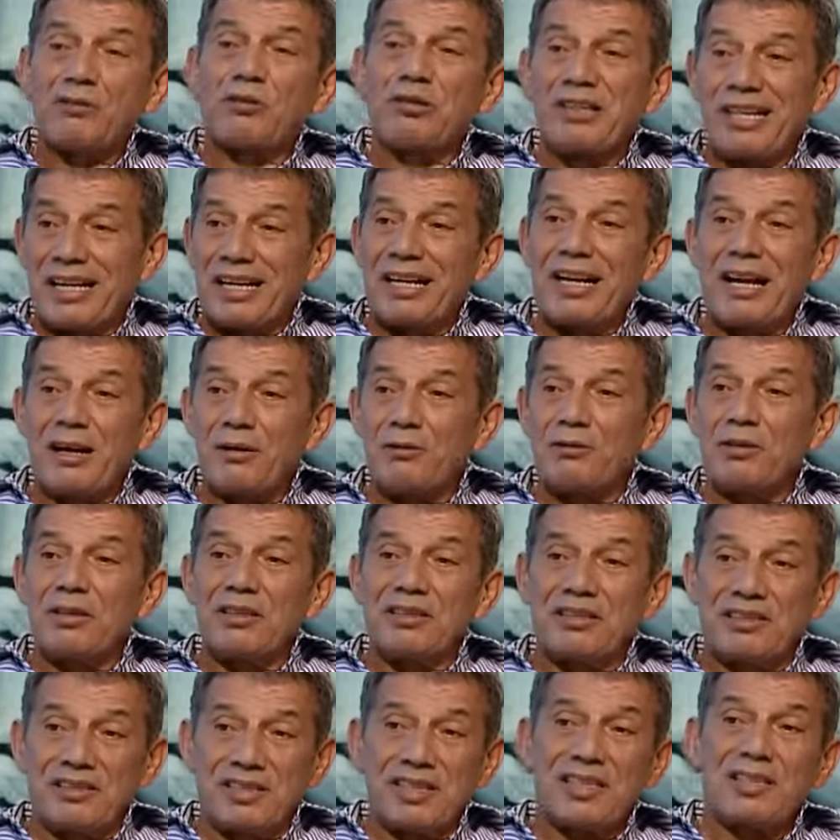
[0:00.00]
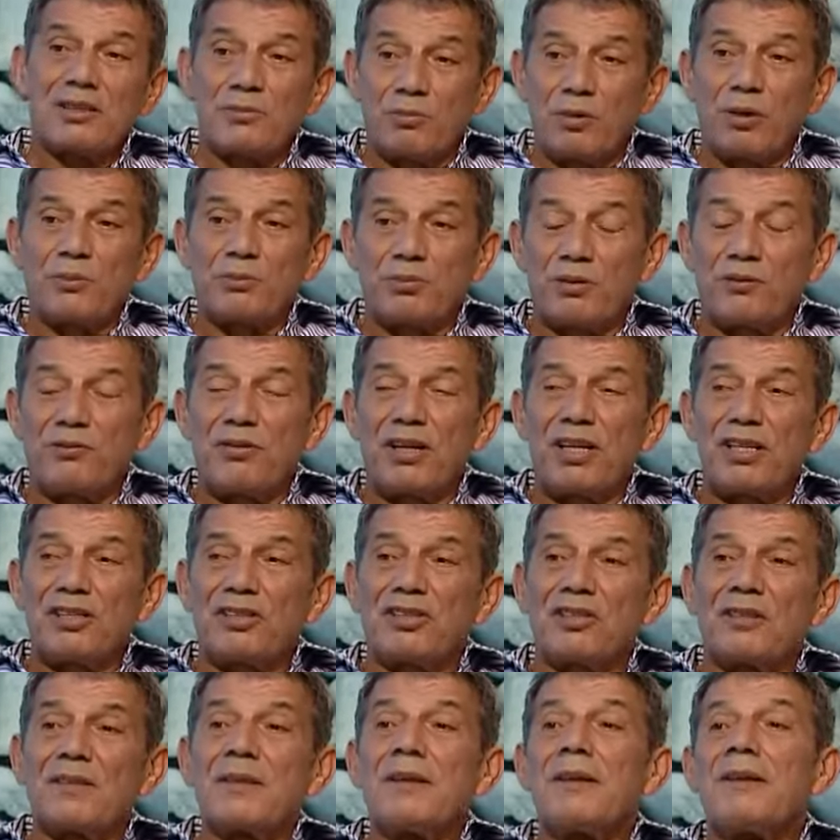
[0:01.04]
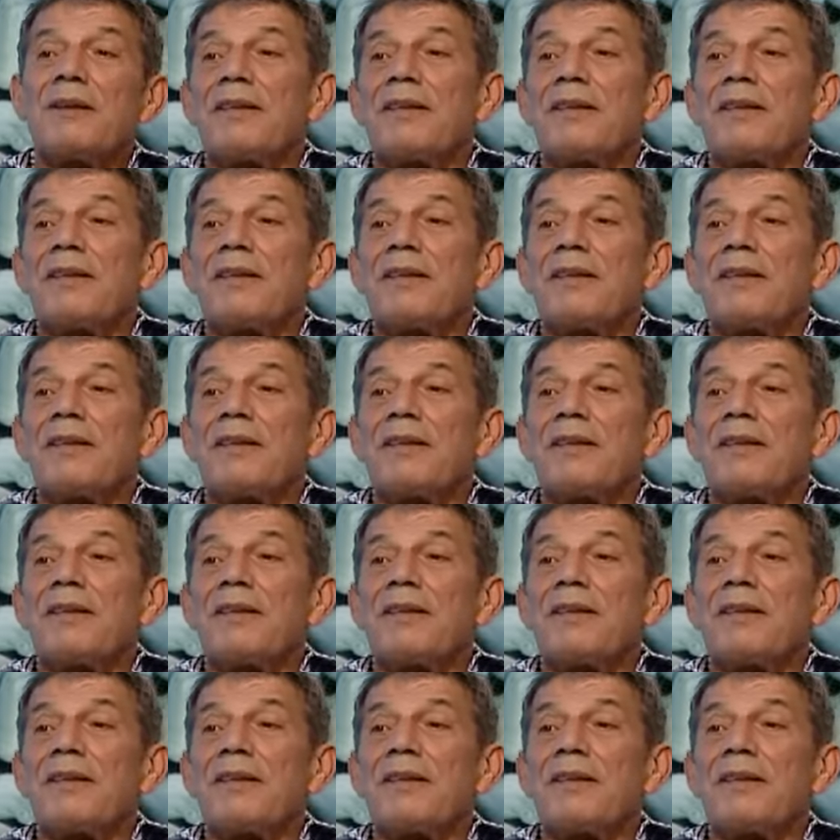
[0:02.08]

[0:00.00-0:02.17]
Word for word: to get out mm. six month probation.